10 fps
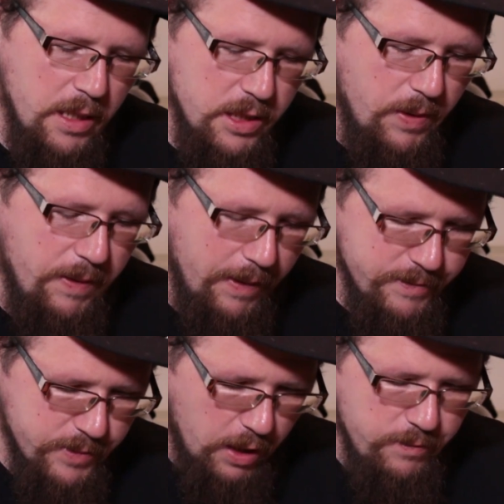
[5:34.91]
So anyway,
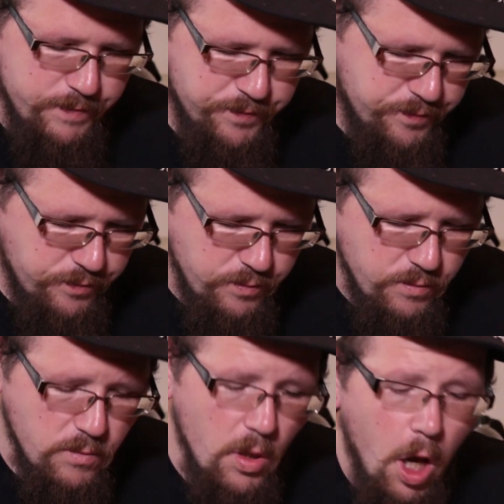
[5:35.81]
so
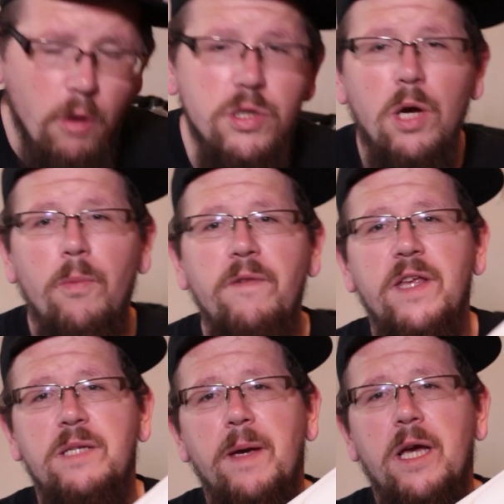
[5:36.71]
also with
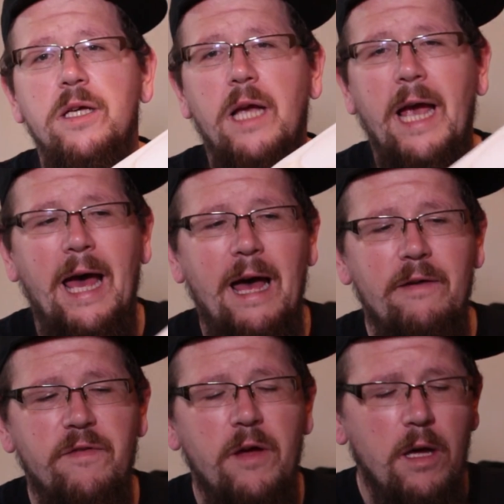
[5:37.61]
this, because I have